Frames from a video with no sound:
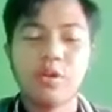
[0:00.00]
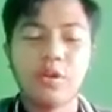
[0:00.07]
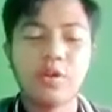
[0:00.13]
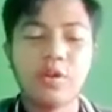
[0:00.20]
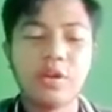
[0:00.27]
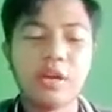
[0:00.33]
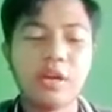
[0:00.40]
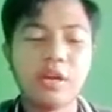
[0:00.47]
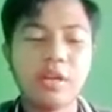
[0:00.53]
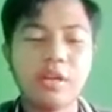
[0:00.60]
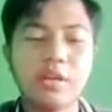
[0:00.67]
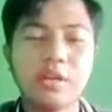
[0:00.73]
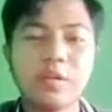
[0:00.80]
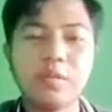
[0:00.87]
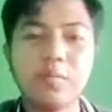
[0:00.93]
Okay,
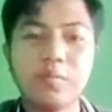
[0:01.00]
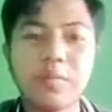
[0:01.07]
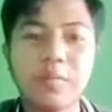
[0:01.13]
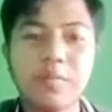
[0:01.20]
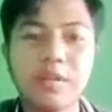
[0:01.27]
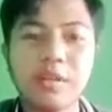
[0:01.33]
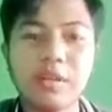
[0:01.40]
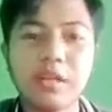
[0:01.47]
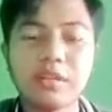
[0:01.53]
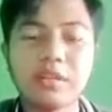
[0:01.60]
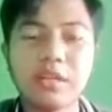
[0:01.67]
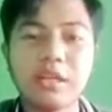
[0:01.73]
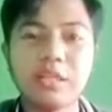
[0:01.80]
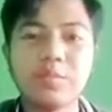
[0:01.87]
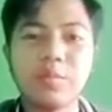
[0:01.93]
maybe that's
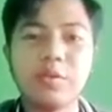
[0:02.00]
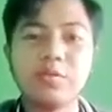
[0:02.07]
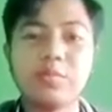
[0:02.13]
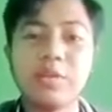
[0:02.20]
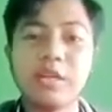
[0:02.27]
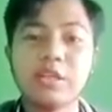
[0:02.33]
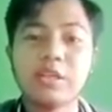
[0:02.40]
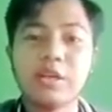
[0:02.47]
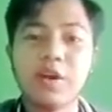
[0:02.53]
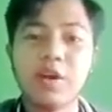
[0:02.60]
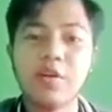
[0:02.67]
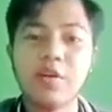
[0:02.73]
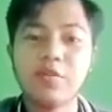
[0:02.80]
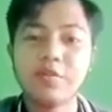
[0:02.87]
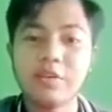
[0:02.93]
a responsibility
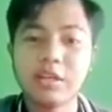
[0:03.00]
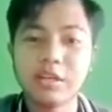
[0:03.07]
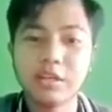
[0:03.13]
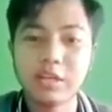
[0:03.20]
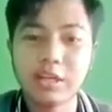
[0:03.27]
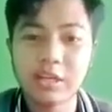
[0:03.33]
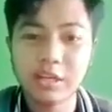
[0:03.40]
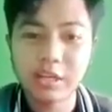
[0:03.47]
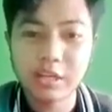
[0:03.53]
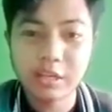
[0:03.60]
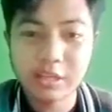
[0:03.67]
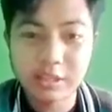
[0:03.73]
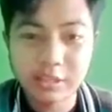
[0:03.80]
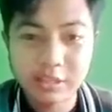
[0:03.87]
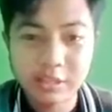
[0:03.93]
of
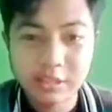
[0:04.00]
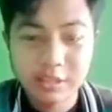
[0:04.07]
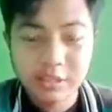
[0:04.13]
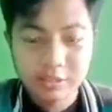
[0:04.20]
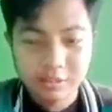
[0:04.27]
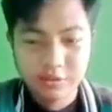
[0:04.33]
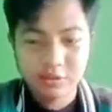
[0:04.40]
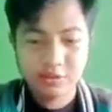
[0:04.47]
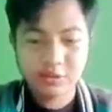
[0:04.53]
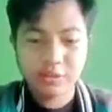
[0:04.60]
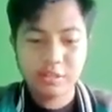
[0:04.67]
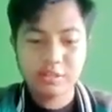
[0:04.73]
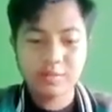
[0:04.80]
the students,